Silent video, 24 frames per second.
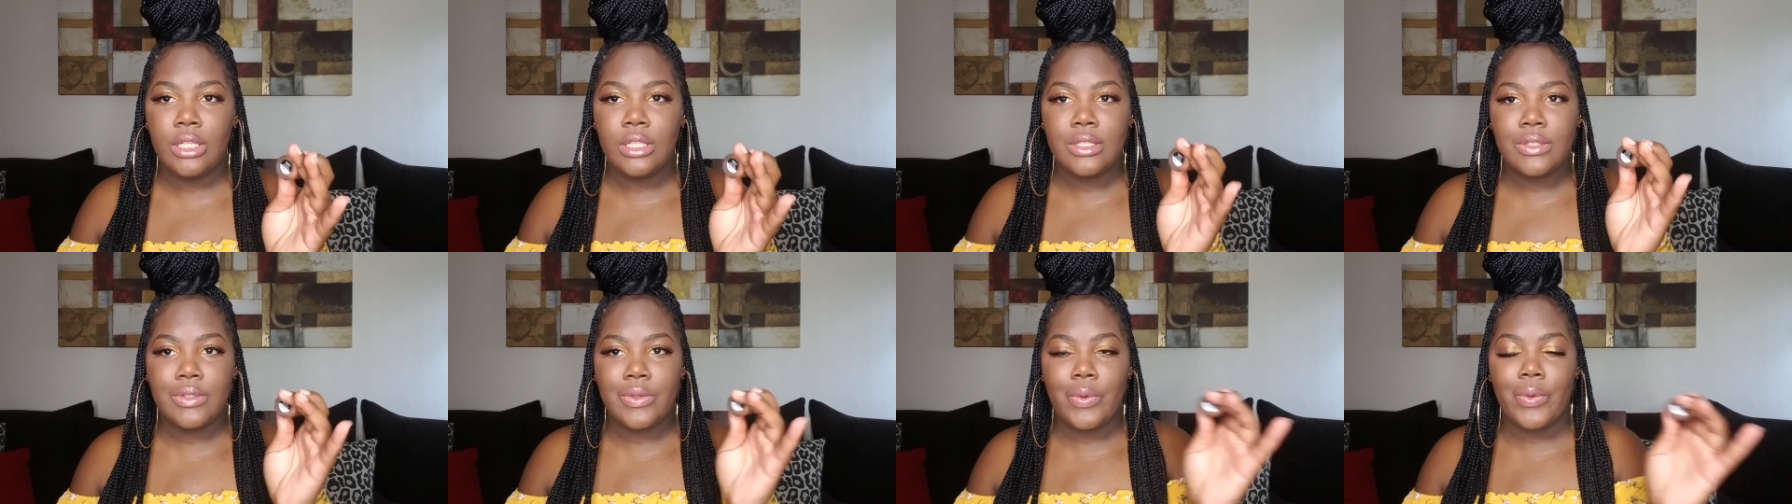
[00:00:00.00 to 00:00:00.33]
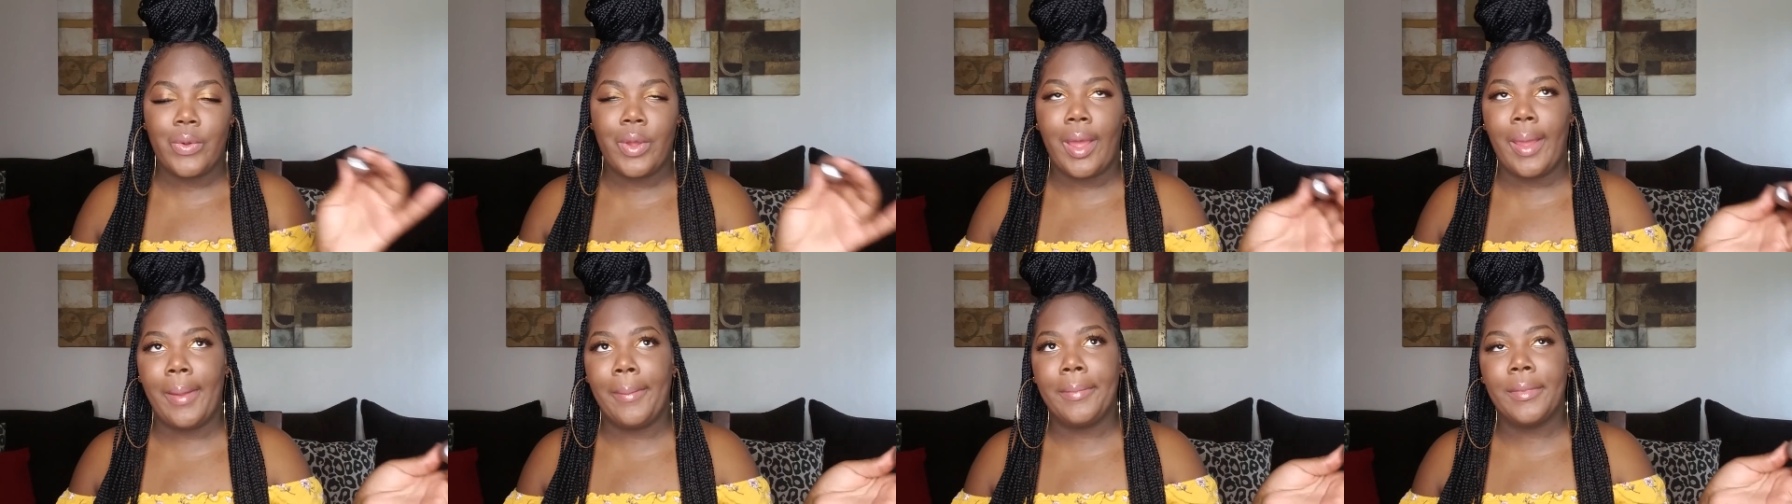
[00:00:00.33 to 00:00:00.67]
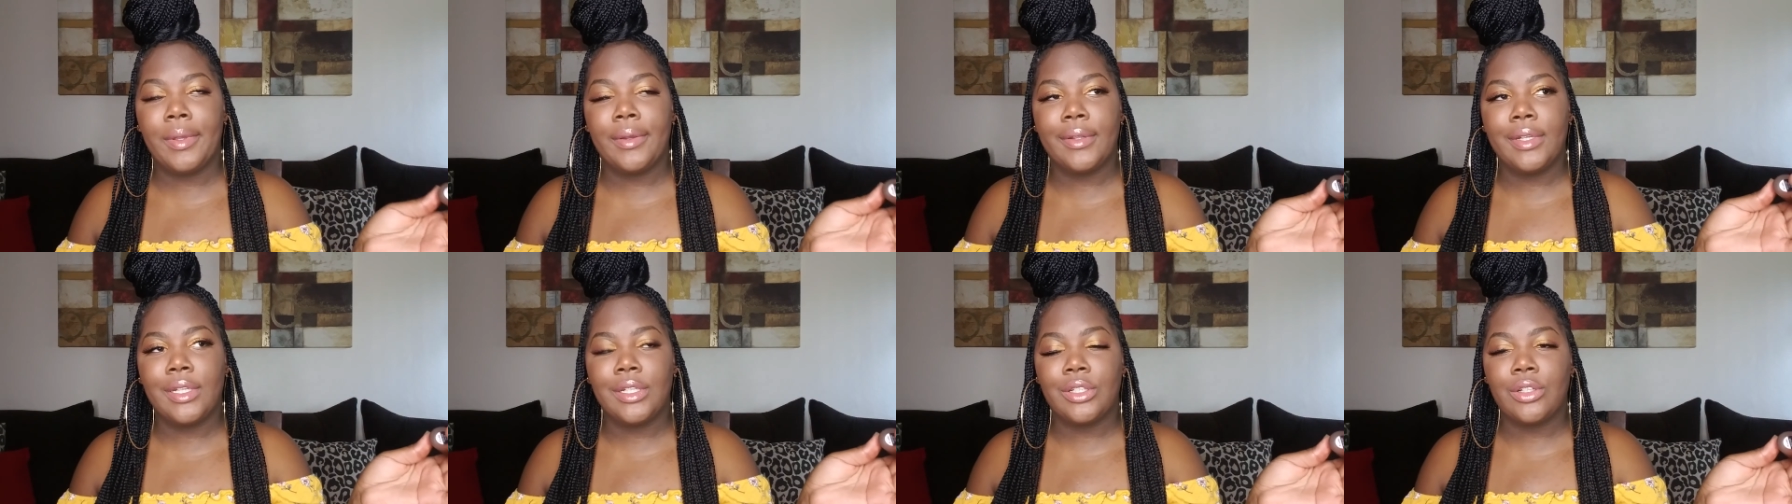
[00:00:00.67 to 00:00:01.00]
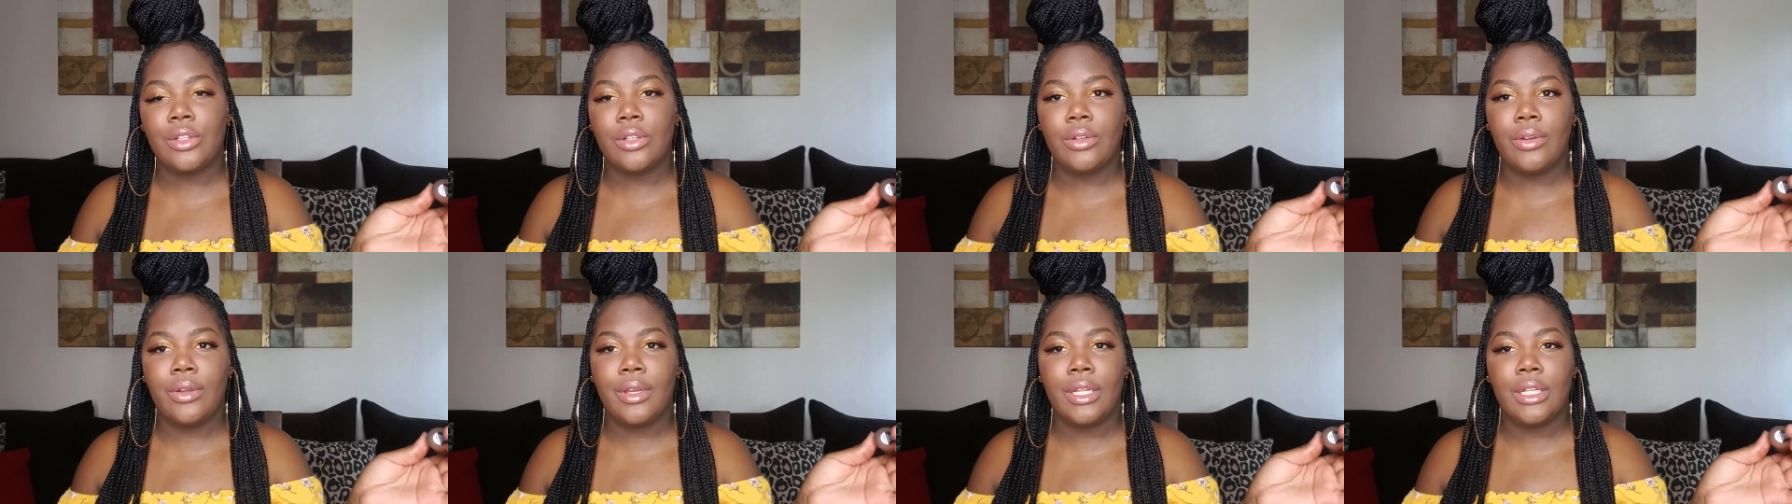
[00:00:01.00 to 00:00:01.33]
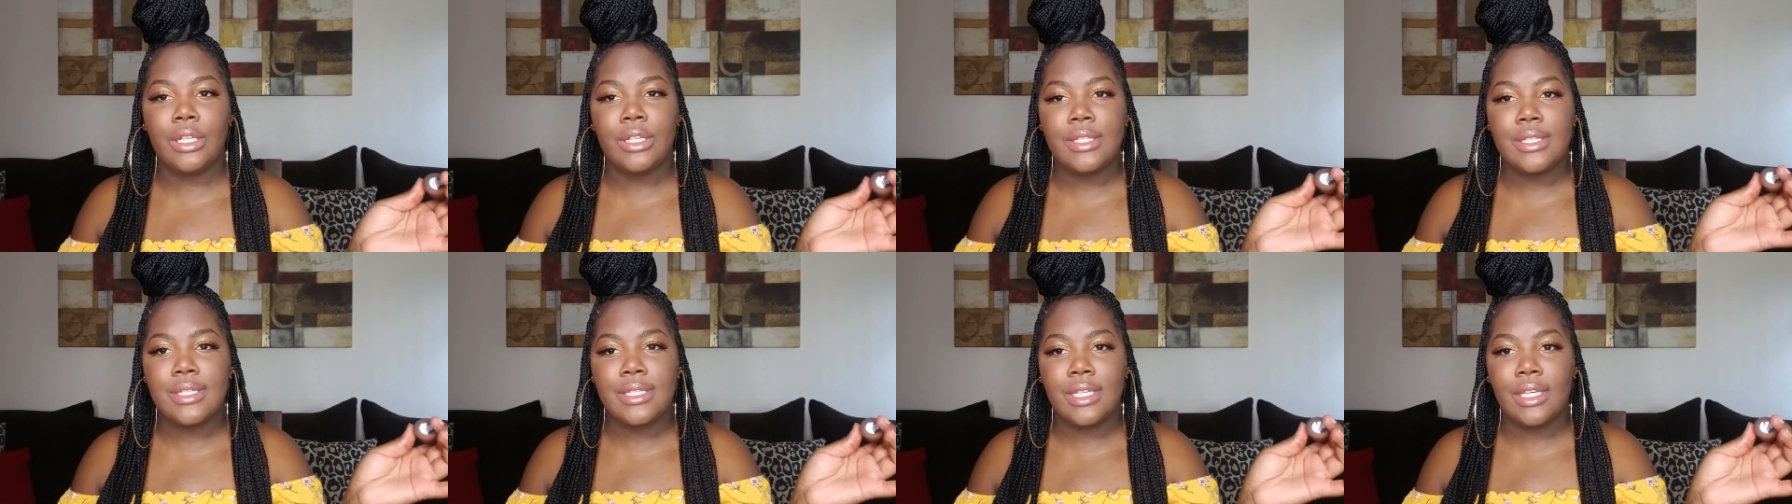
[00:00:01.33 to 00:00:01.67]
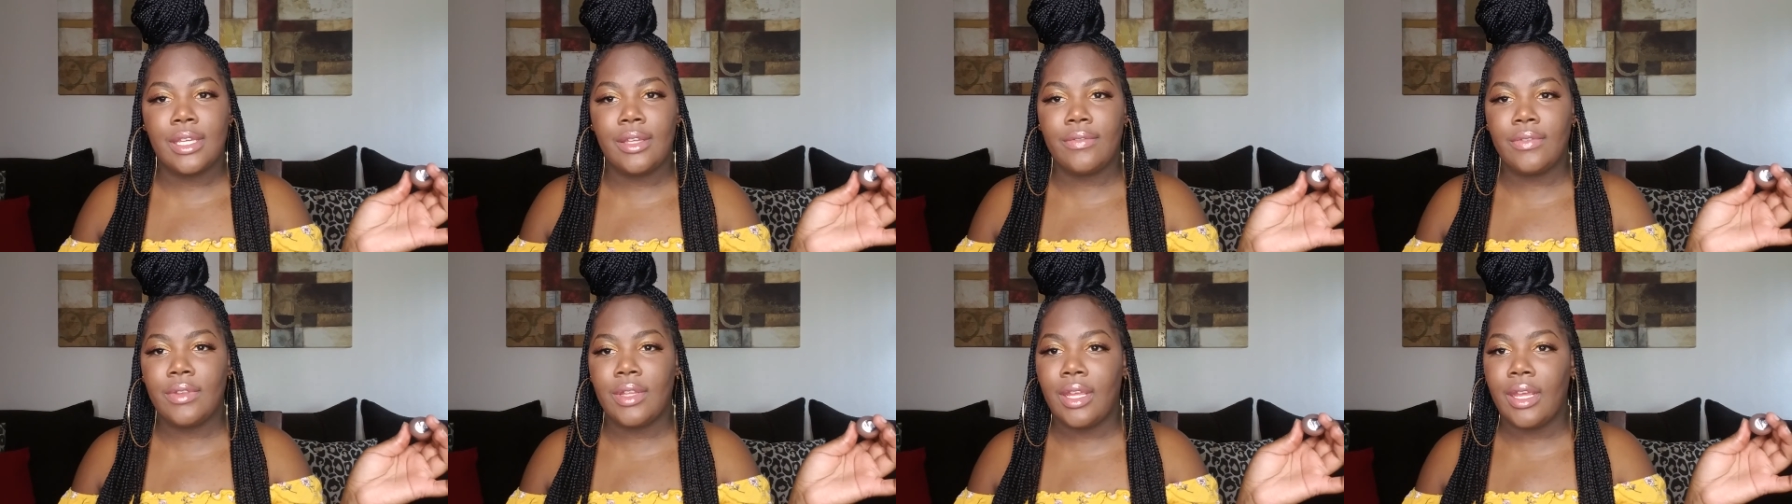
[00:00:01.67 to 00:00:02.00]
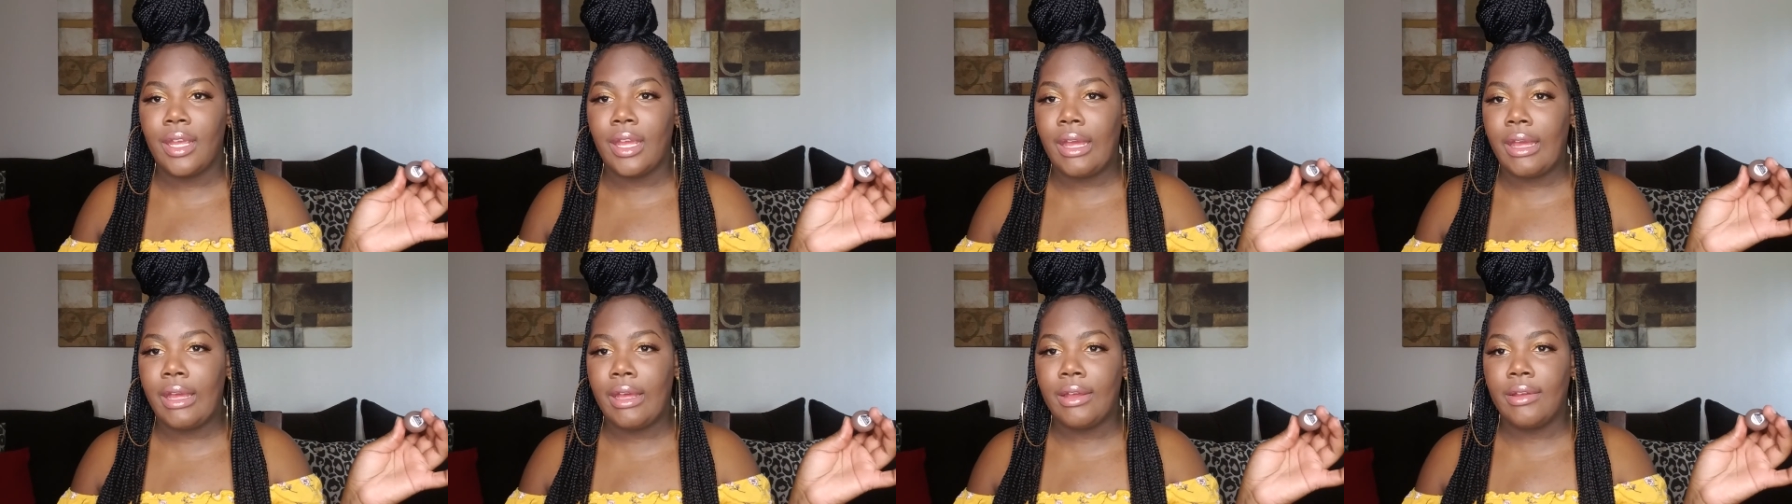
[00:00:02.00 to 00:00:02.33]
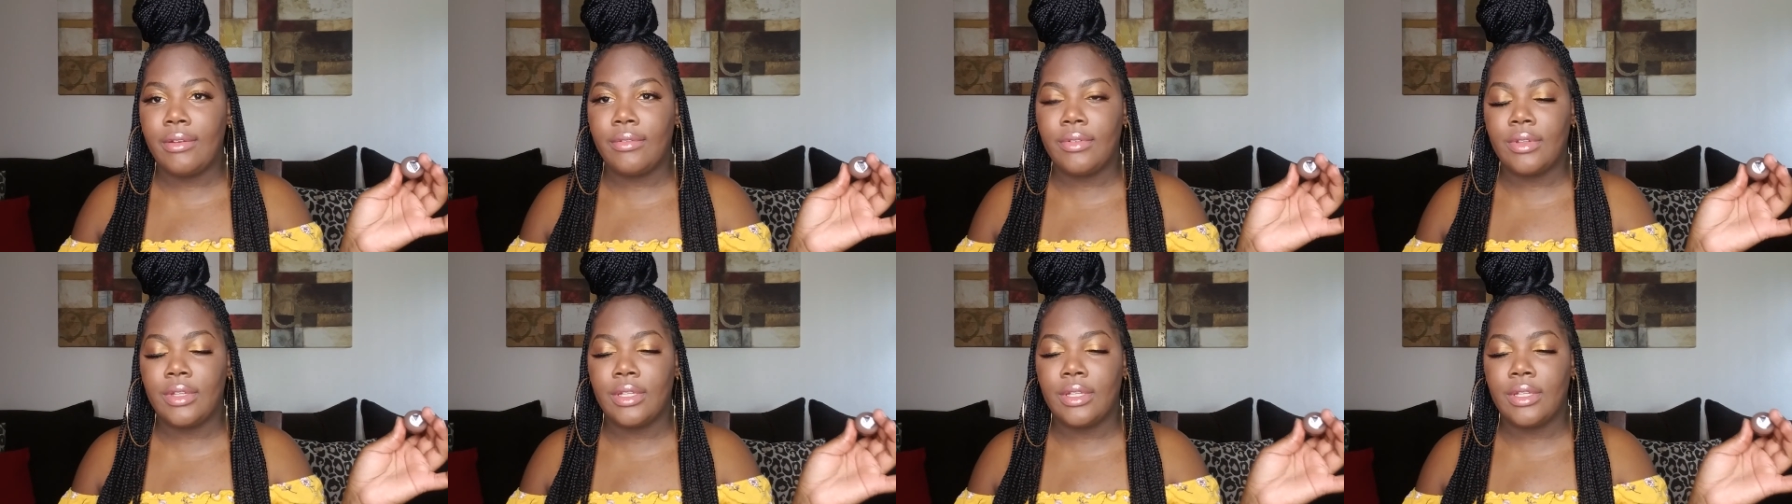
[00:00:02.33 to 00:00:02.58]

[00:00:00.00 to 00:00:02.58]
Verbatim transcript: so I'm gonna go ahead and see if they have